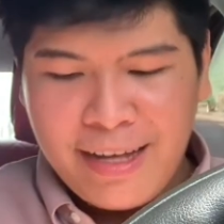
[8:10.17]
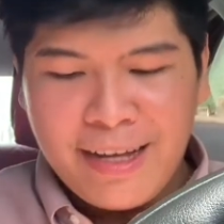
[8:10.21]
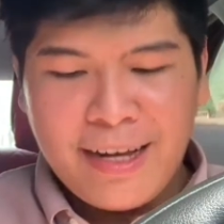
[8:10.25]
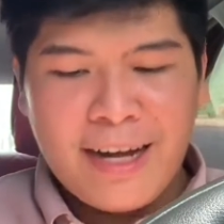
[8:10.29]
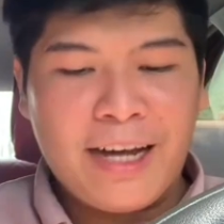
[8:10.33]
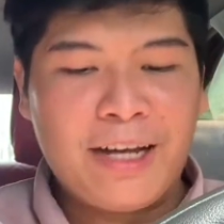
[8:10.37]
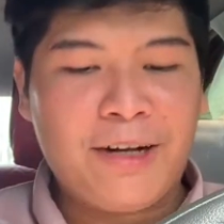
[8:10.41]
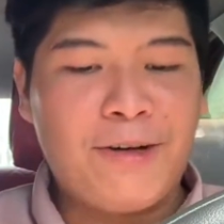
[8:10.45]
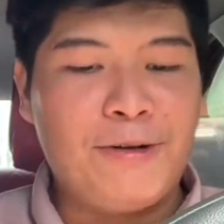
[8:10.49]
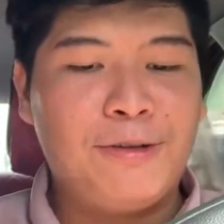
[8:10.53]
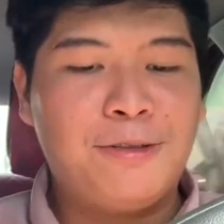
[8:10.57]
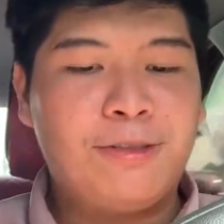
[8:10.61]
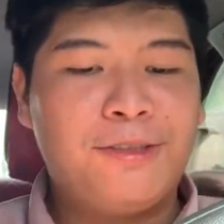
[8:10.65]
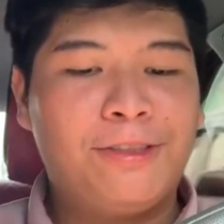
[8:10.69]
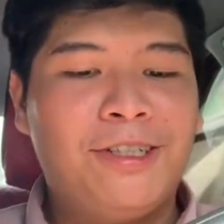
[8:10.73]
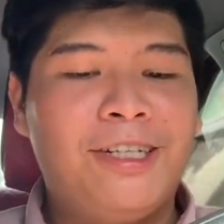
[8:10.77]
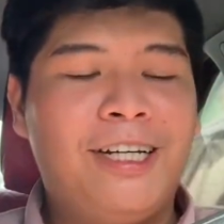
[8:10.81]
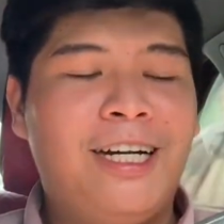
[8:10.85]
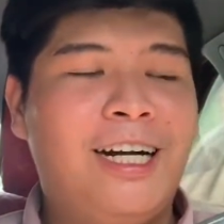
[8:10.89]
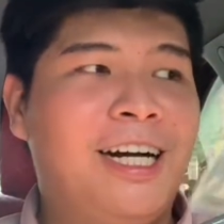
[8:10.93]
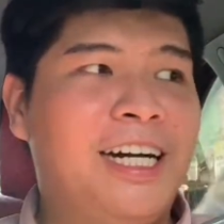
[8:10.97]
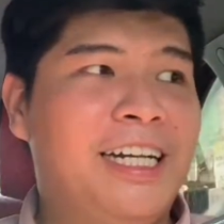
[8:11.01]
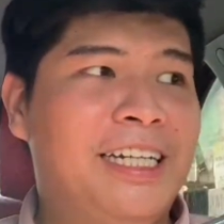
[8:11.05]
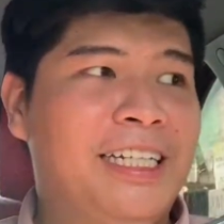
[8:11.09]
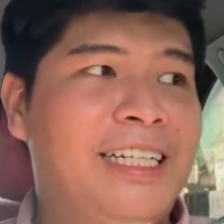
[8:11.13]
I also
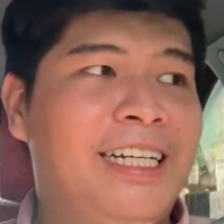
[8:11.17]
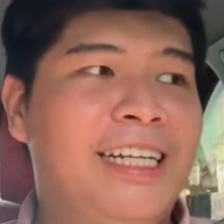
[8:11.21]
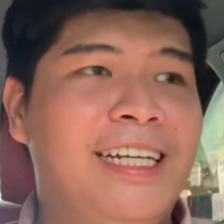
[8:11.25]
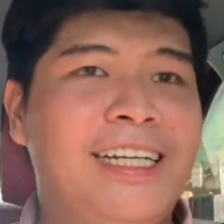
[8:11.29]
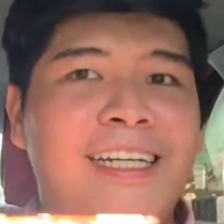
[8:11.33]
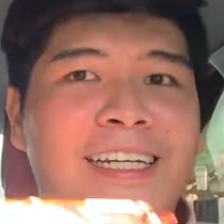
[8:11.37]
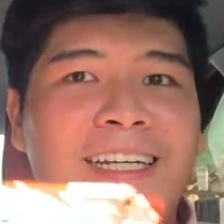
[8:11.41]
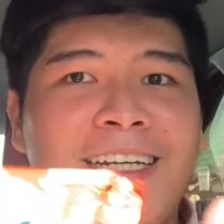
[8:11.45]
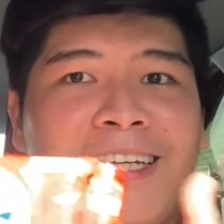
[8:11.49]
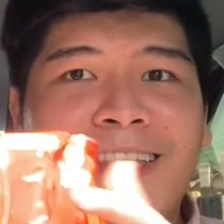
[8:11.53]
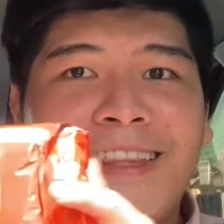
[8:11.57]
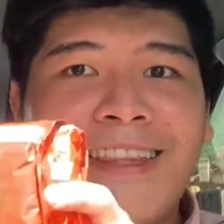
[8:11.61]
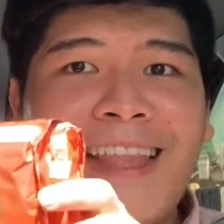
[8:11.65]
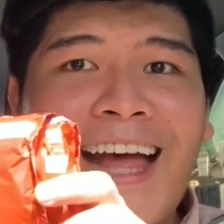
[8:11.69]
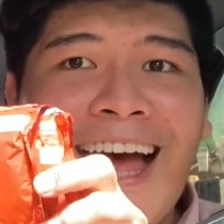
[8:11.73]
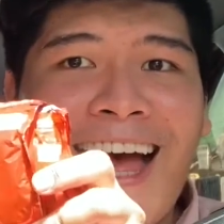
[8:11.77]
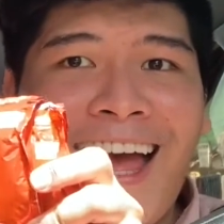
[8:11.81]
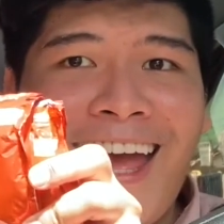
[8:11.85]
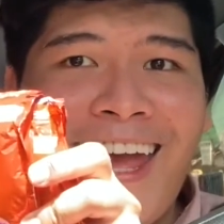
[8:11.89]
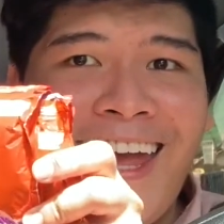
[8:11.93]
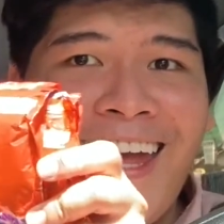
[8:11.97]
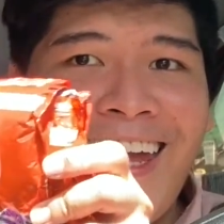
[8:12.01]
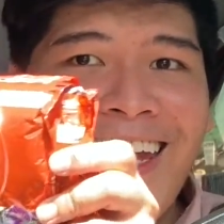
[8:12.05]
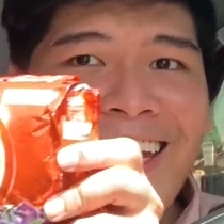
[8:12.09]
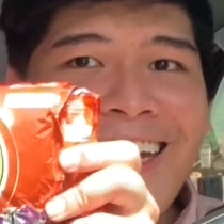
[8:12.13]
got
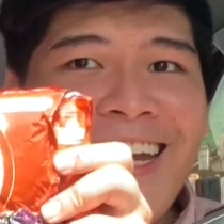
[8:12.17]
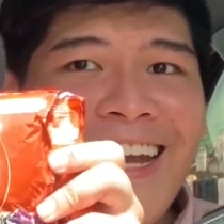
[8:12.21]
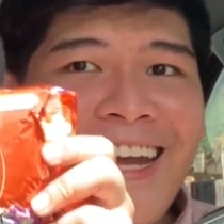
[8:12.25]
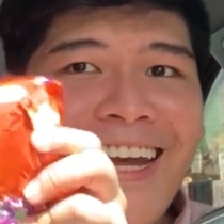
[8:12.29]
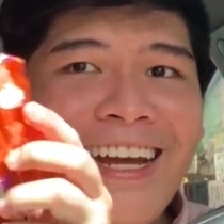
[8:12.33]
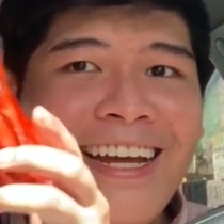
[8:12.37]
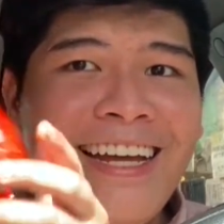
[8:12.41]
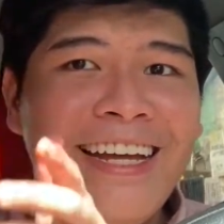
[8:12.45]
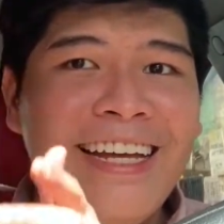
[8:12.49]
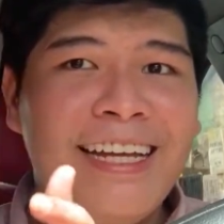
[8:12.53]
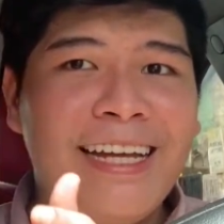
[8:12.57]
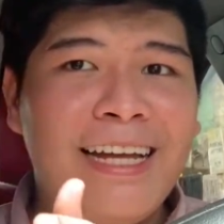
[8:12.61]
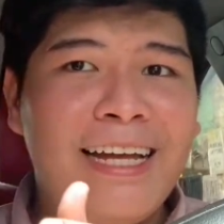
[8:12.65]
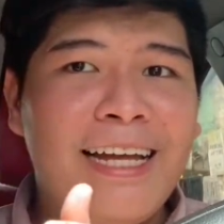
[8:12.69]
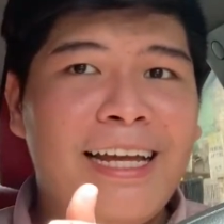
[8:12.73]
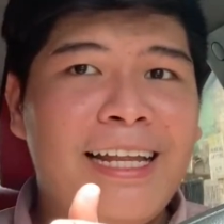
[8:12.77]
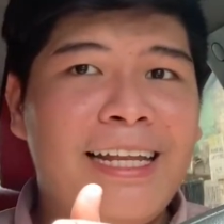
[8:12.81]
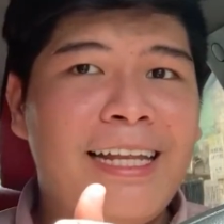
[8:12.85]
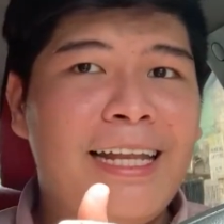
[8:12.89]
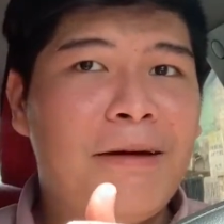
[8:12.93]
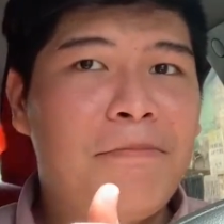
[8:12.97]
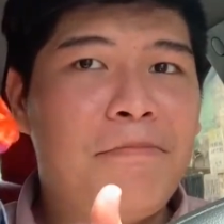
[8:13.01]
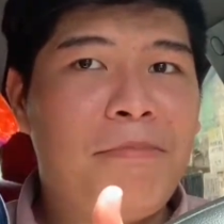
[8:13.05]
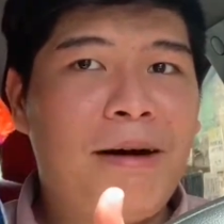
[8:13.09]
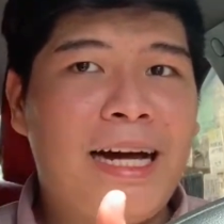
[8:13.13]
Tide
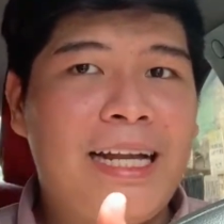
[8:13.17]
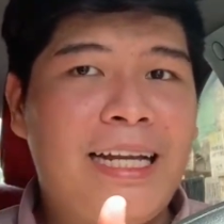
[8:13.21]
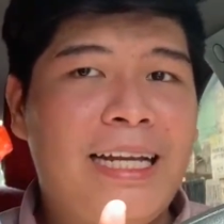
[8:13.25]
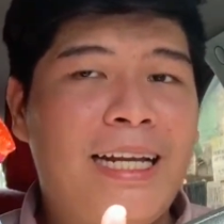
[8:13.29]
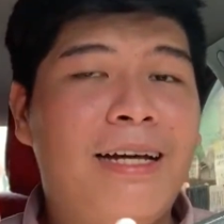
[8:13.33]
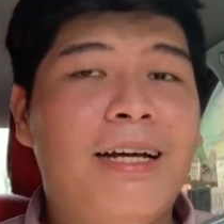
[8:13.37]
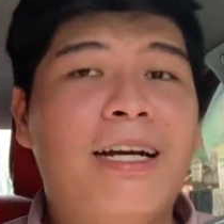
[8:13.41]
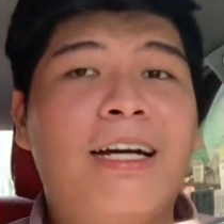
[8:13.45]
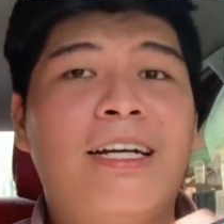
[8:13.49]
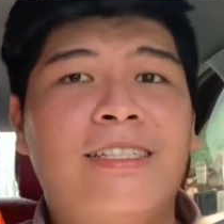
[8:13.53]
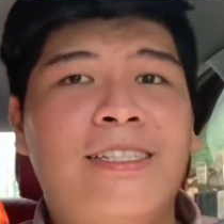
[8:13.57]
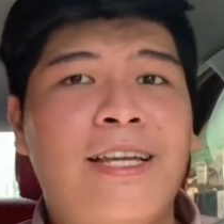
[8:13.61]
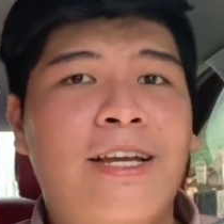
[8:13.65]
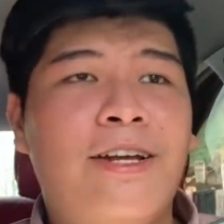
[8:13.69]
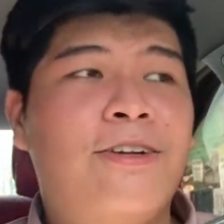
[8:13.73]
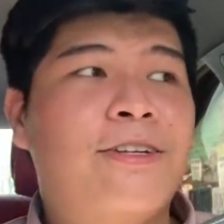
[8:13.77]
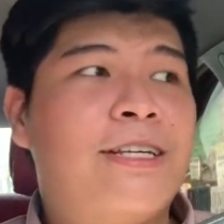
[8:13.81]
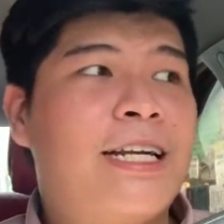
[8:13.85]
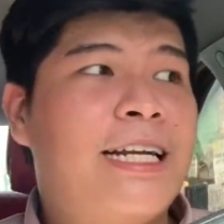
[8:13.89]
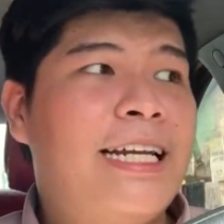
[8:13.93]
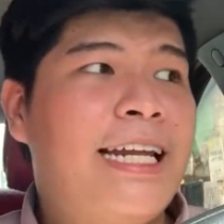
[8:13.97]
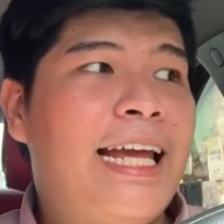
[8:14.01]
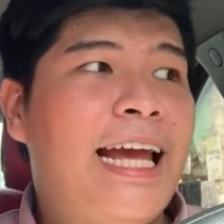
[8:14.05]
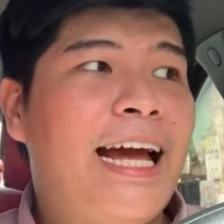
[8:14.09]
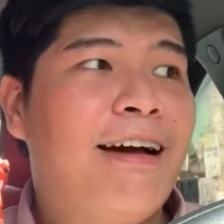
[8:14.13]
Labada because I
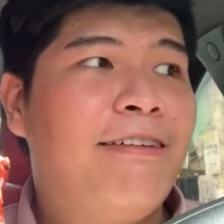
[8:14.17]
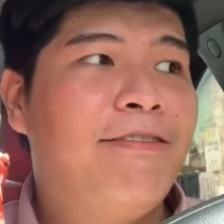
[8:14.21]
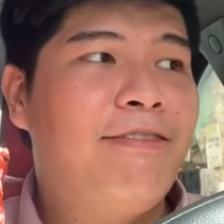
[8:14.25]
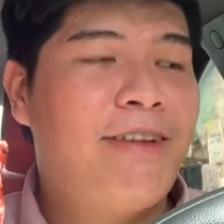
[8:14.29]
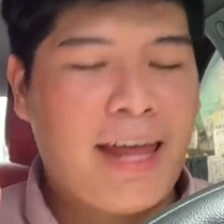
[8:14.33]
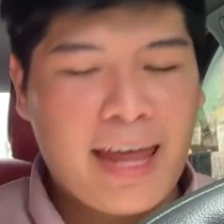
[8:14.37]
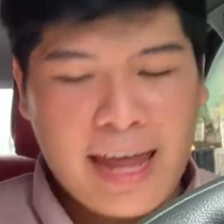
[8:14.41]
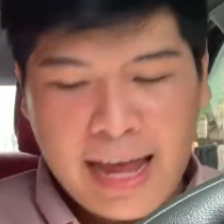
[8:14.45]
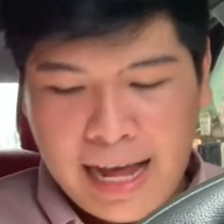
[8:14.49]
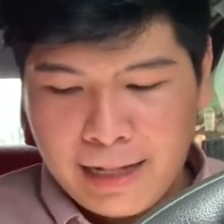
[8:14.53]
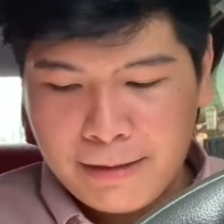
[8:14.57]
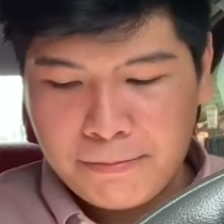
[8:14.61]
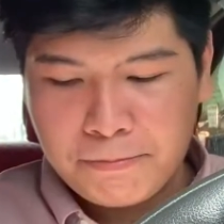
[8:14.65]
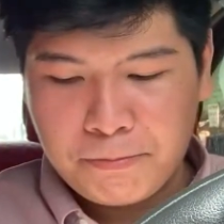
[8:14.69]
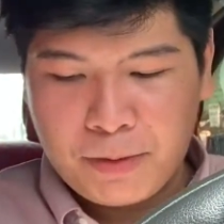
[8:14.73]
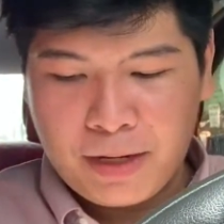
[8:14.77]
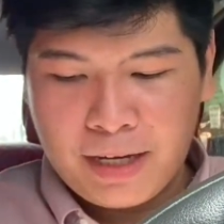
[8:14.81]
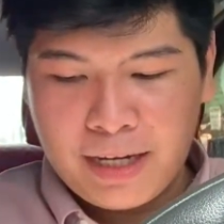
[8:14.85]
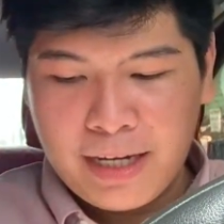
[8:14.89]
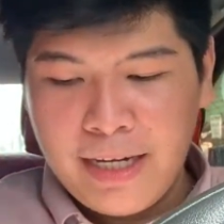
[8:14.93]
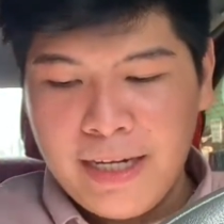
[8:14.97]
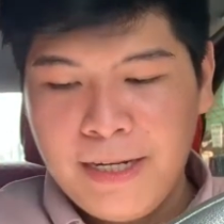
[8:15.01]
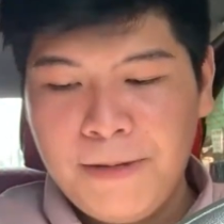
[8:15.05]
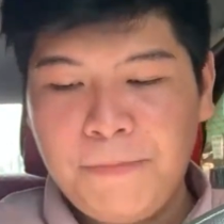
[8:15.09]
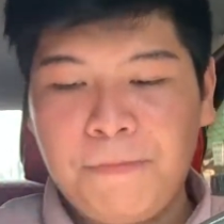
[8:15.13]
already have a helper.